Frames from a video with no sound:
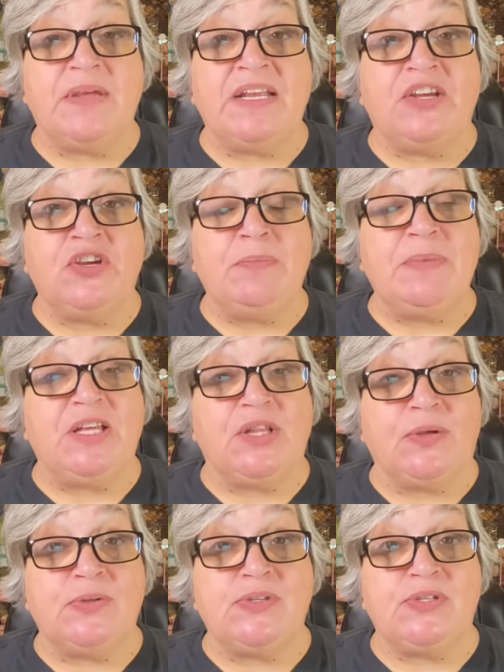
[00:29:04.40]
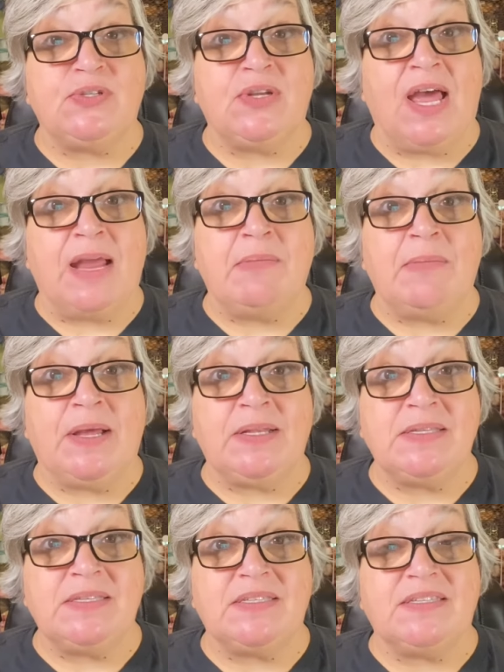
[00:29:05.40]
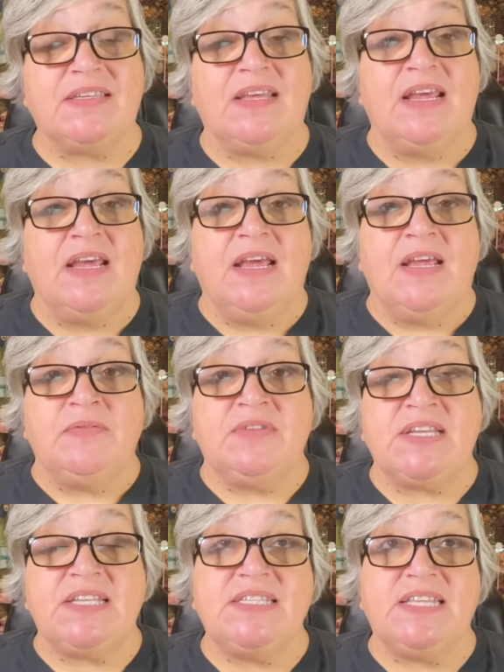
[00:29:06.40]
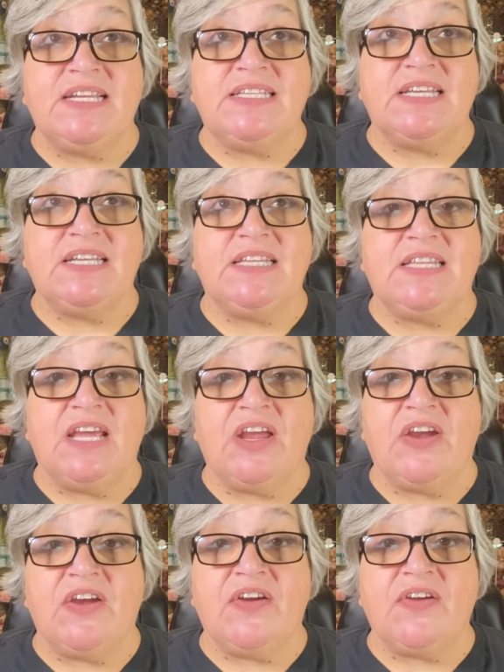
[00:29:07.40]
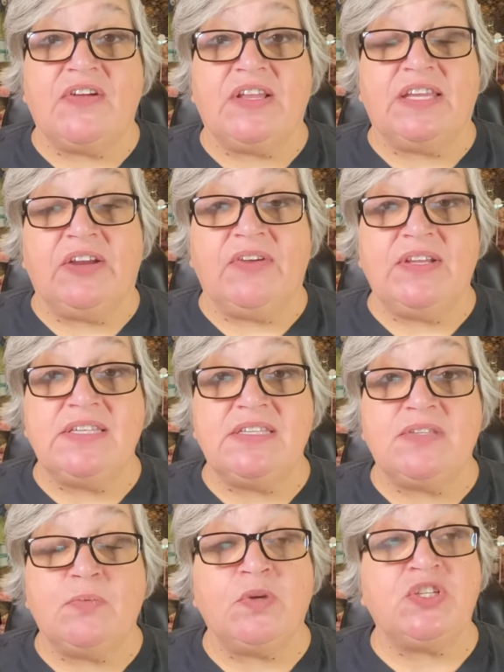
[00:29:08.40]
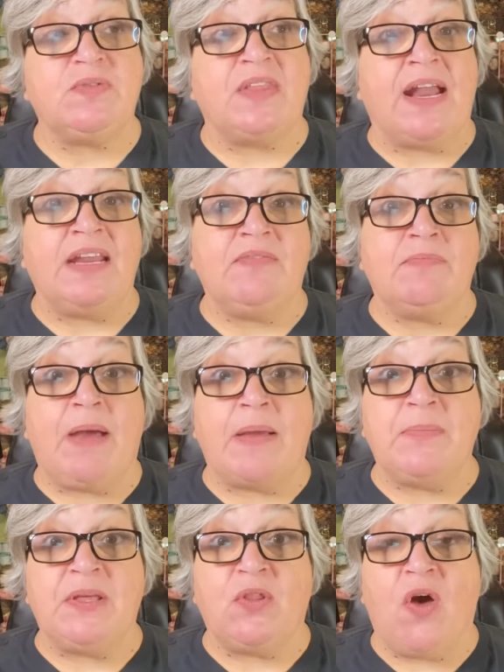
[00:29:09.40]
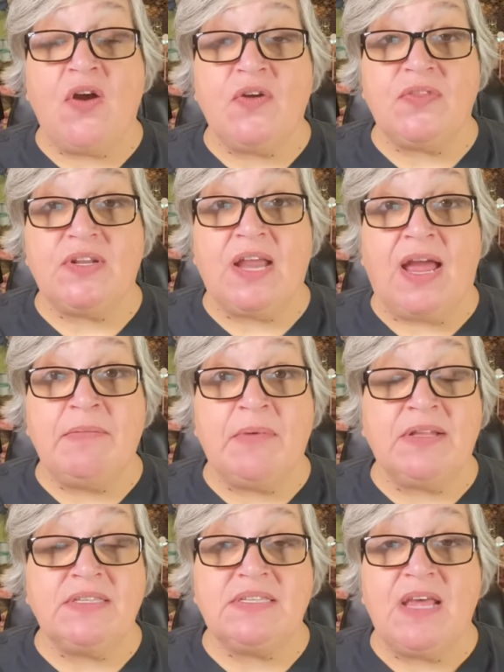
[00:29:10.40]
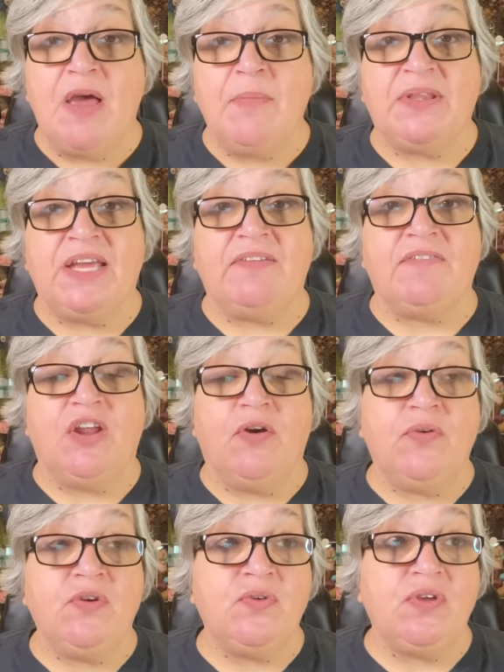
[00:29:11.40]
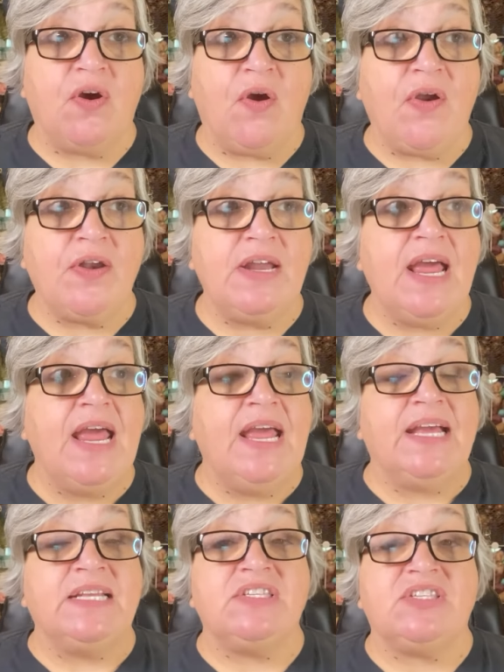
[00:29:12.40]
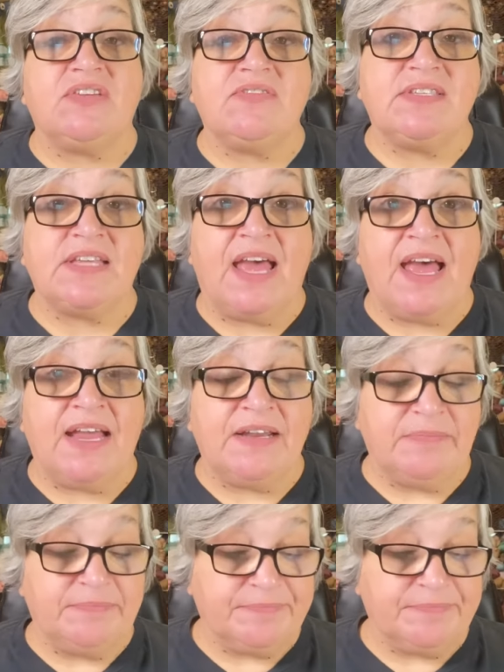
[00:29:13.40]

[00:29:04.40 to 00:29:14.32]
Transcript: it could be close to 9 months since they did their clearance, which that even might be longer than 9 months, but they have no new yarn. It's so sad.